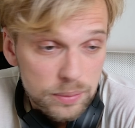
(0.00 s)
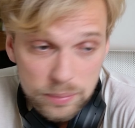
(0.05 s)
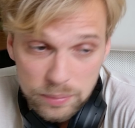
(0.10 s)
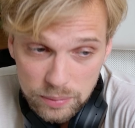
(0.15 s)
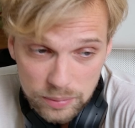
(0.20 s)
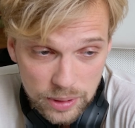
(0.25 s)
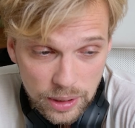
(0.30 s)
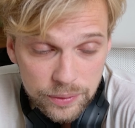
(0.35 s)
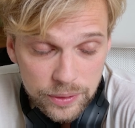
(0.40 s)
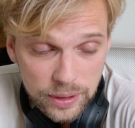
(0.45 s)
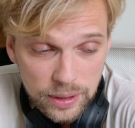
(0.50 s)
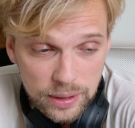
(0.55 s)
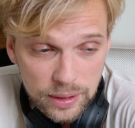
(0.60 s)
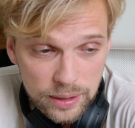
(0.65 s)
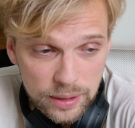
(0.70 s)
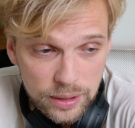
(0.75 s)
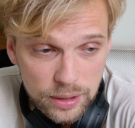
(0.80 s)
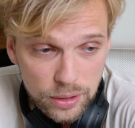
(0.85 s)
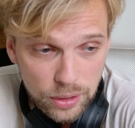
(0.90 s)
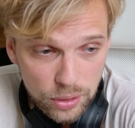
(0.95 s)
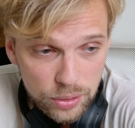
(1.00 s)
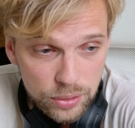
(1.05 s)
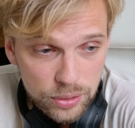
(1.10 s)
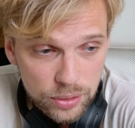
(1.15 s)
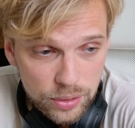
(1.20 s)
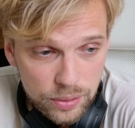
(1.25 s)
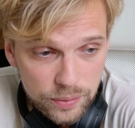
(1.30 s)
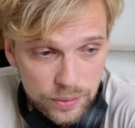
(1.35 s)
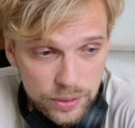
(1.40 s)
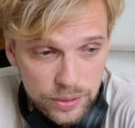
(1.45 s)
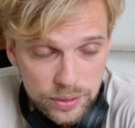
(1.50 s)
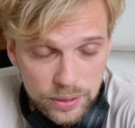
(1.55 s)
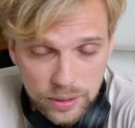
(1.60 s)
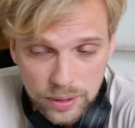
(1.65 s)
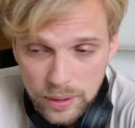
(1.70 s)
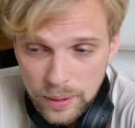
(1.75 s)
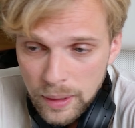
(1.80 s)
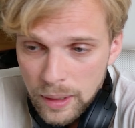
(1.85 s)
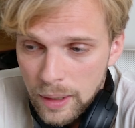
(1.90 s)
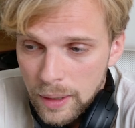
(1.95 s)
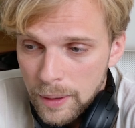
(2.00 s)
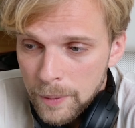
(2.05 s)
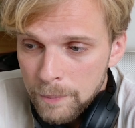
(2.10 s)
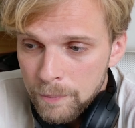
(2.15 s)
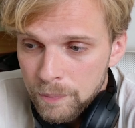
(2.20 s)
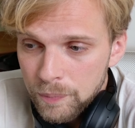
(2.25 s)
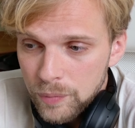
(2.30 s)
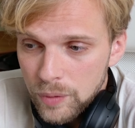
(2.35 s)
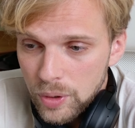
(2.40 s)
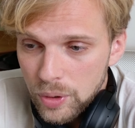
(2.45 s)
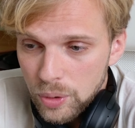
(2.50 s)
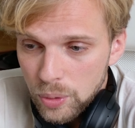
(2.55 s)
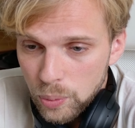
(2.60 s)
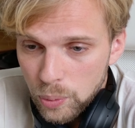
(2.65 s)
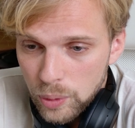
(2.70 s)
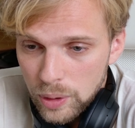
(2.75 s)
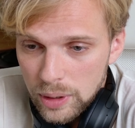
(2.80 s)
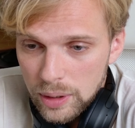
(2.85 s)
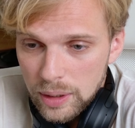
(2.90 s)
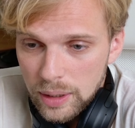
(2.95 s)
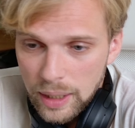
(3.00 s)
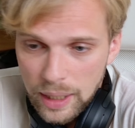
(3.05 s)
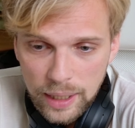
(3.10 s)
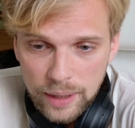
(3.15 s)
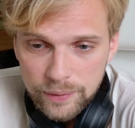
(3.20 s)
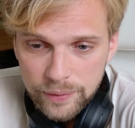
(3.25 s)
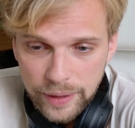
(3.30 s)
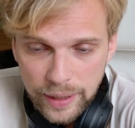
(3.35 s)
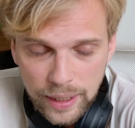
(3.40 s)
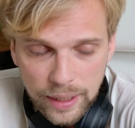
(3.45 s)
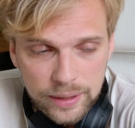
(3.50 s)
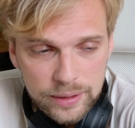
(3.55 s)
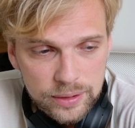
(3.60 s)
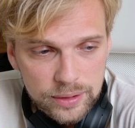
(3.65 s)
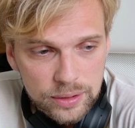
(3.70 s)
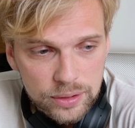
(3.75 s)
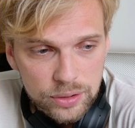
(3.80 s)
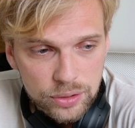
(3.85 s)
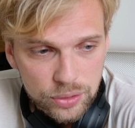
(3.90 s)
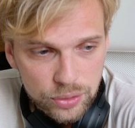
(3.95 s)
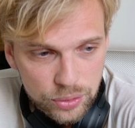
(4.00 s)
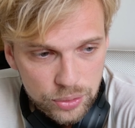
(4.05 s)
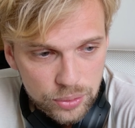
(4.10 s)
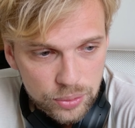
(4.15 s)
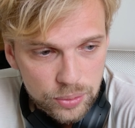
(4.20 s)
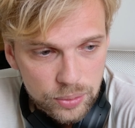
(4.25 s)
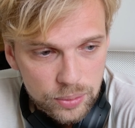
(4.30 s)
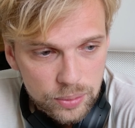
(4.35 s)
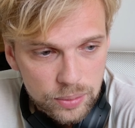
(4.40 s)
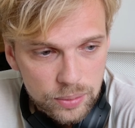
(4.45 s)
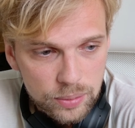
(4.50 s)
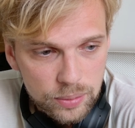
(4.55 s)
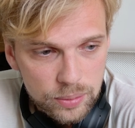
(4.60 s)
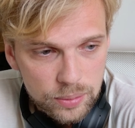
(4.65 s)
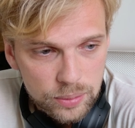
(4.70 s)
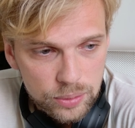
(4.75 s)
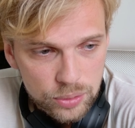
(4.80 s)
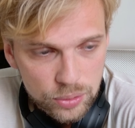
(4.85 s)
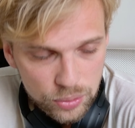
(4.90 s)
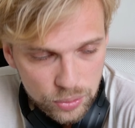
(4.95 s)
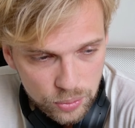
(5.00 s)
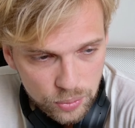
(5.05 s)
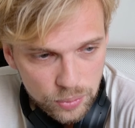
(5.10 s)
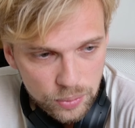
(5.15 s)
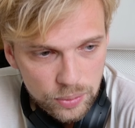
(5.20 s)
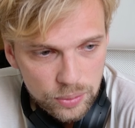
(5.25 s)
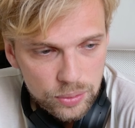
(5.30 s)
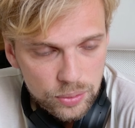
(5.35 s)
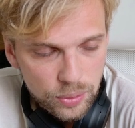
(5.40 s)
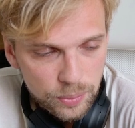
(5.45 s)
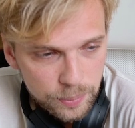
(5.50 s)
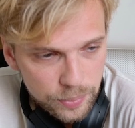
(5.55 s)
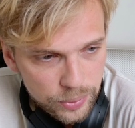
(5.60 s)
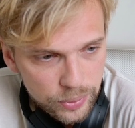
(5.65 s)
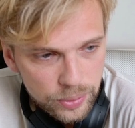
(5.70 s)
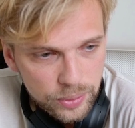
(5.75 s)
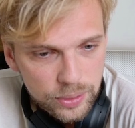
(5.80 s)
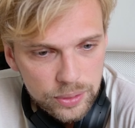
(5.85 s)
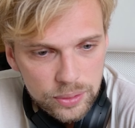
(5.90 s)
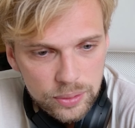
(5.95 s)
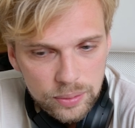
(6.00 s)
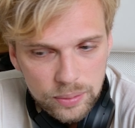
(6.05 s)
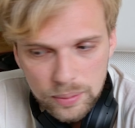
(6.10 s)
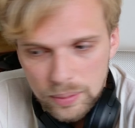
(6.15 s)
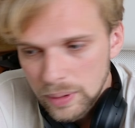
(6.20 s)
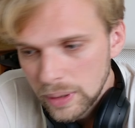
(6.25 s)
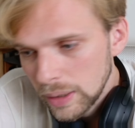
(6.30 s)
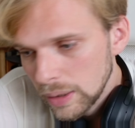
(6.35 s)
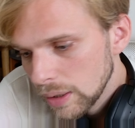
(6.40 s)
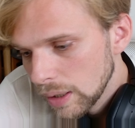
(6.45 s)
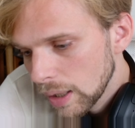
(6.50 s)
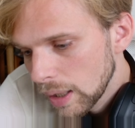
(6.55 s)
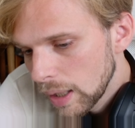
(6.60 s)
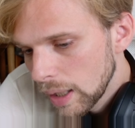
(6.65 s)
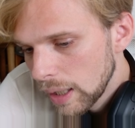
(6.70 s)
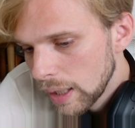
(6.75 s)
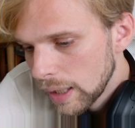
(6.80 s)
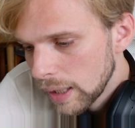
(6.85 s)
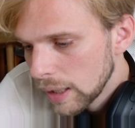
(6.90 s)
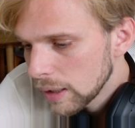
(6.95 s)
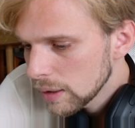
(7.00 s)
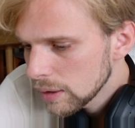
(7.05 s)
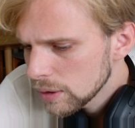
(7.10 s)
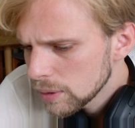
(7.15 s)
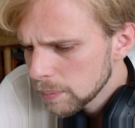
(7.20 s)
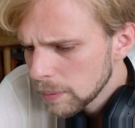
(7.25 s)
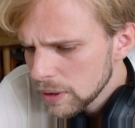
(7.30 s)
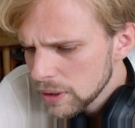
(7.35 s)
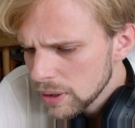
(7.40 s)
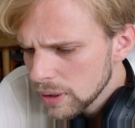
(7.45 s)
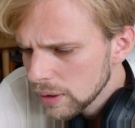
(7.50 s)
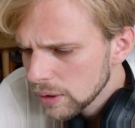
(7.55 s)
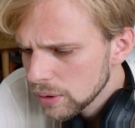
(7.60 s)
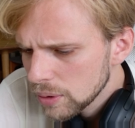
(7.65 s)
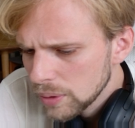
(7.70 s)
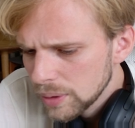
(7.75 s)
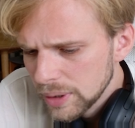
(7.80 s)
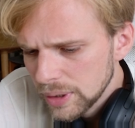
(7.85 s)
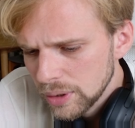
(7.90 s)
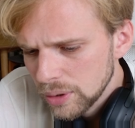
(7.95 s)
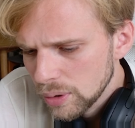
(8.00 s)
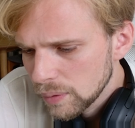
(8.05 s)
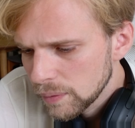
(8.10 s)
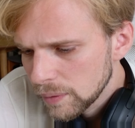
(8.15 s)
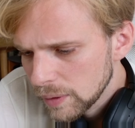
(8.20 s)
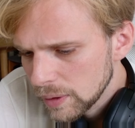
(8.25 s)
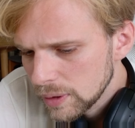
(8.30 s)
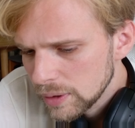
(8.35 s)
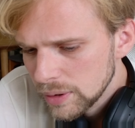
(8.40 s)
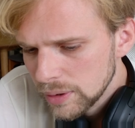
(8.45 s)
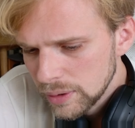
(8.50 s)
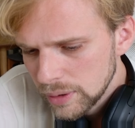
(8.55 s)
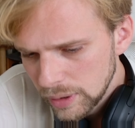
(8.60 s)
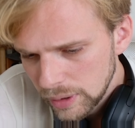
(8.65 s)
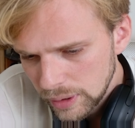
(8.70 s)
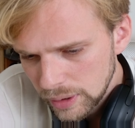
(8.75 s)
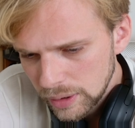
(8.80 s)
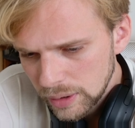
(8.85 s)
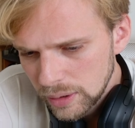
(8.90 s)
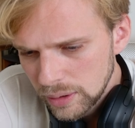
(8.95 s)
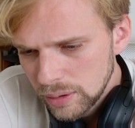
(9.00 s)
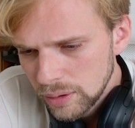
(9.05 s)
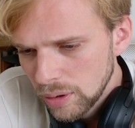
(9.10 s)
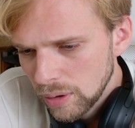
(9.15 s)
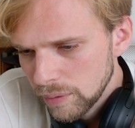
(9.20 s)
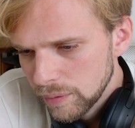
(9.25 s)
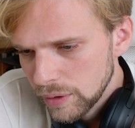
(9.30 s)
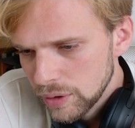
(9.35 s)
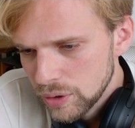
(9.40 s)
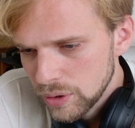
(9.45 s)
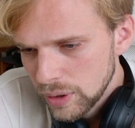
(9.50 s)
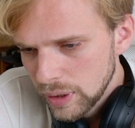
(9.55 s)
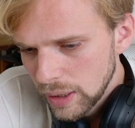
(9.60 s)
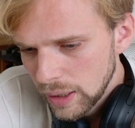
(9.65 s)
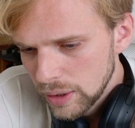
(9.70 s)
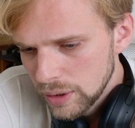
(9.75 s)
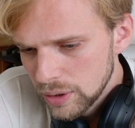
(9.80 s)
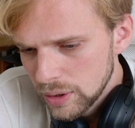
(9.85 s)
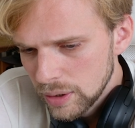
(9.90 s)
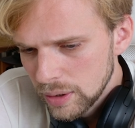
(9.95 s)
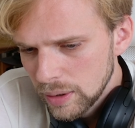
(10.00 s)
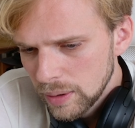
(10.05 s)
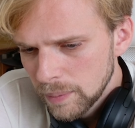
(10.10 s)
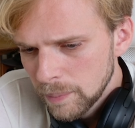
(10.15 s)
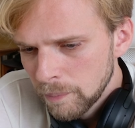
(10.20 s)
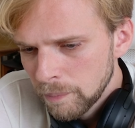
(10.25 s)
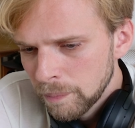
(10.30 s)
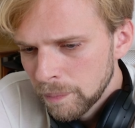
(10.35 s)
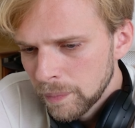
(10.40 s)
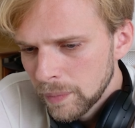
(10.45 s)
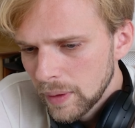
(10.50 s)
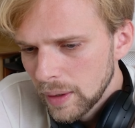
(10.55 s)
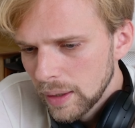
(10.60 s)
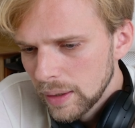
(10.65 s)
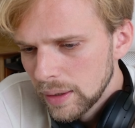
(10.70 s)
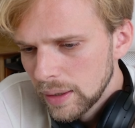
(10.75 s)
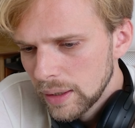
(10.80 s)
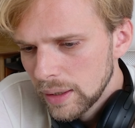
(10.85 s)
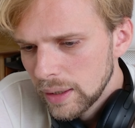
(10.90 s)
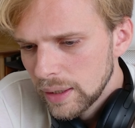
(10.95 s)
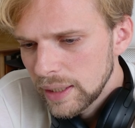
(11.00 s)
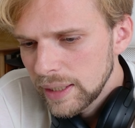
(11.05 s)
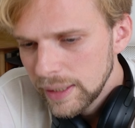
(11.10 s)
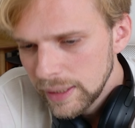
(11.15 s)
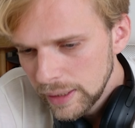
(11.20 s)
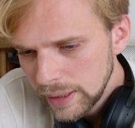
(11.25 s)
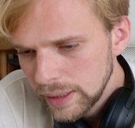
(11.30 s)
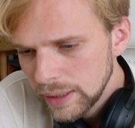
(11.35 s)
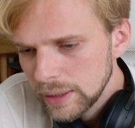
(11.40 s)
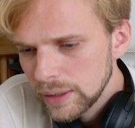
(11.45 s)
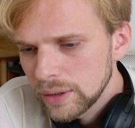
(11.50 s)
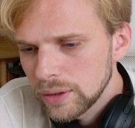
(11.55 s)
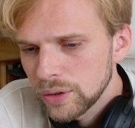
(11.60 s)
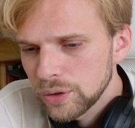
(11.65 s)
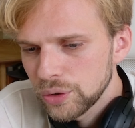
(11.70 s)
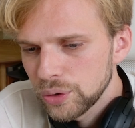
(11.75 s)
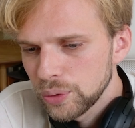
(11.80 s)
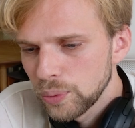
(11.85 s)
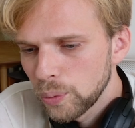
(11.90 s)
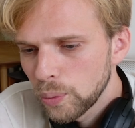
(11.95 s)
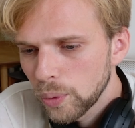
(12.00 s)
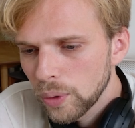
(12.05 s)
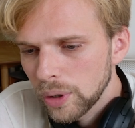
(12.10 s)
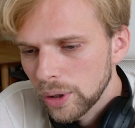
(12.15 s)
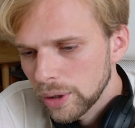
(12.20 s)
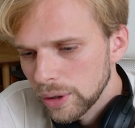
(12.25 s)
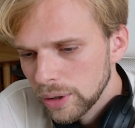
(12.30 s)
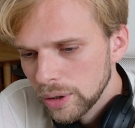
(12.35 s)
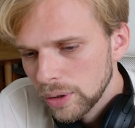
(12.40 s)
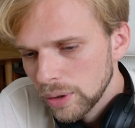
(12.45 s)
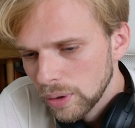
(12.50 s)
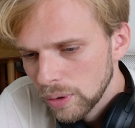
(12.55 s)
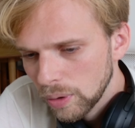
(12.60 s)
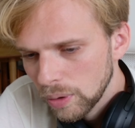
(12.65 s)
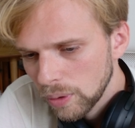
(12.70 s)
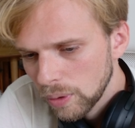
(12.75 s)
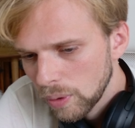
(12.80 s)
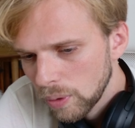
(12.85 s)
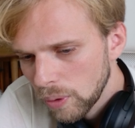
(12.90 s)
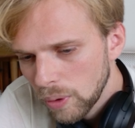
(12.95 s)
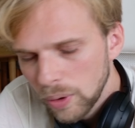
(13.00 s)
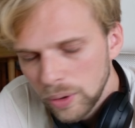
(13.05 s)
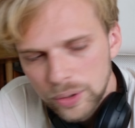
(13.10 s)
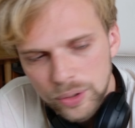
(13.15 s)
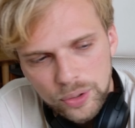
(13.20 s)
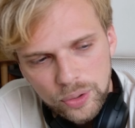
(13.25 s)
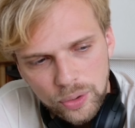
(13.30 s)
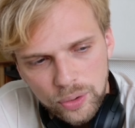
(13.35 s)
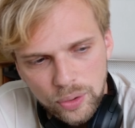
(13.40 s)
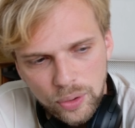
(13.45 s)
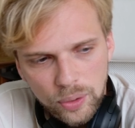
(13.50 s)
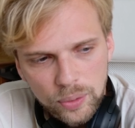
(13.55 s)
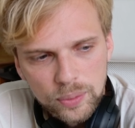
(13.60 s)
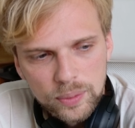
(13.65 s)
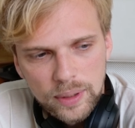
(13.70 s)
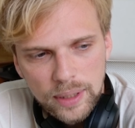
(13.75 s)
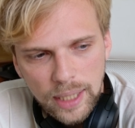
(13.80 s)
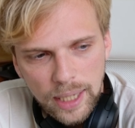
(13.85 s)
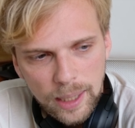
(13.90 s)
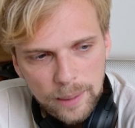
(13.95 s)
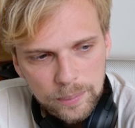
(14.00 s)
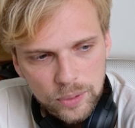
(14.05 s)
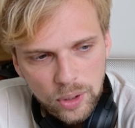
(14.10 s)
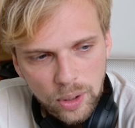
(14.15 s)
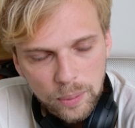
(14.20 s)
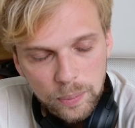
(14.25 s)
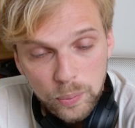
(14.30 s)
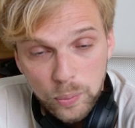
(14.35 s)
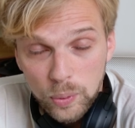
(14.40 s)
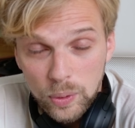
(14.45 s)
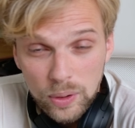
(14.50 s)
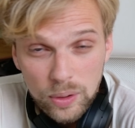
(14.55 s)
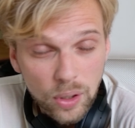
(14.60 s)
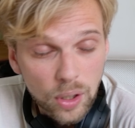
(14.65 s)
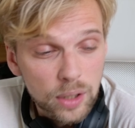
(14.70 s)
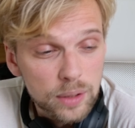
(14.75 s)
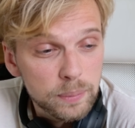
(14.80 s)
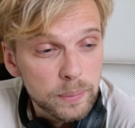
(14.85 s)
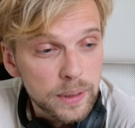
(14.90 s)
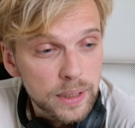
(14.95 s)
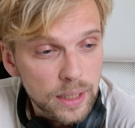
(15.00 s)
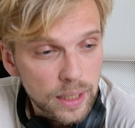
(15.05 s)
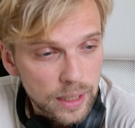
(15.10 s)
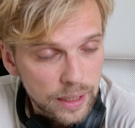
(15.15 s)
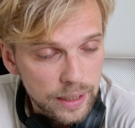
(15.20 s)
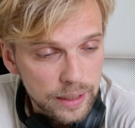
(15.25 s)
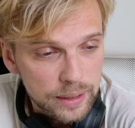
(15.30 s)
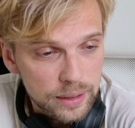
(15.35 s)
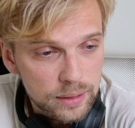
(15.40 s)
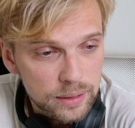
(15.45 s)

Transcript: definitely in Lund University, you will have access to school's computers, right? And especially during your first year of education, the need to work on your own laptop will not be high.